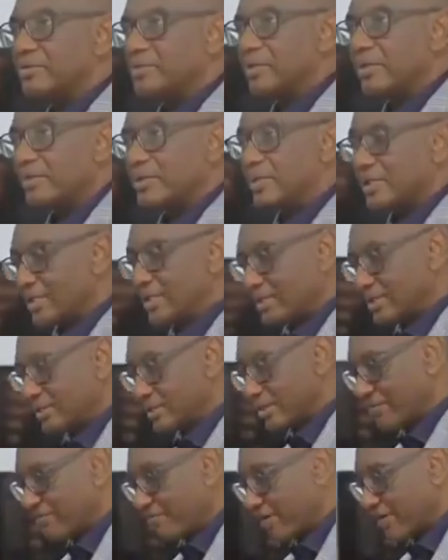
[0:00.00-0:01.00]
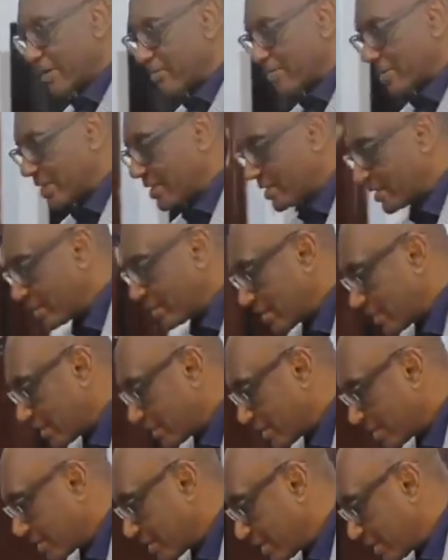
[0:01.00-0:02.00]
internet connectivity, and the rest of
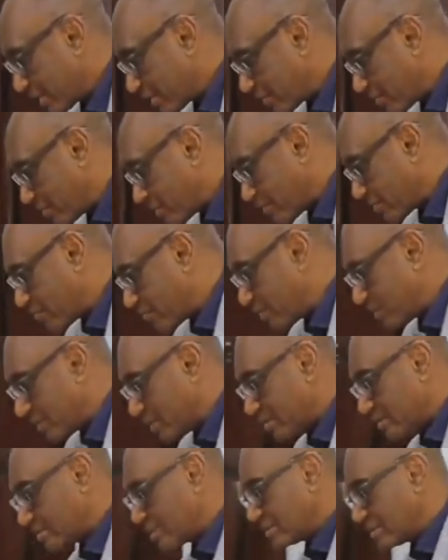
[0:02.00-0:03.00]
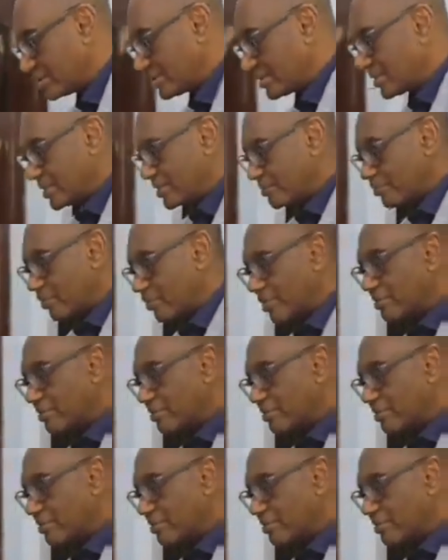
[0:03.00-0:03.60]
them. Why not? Some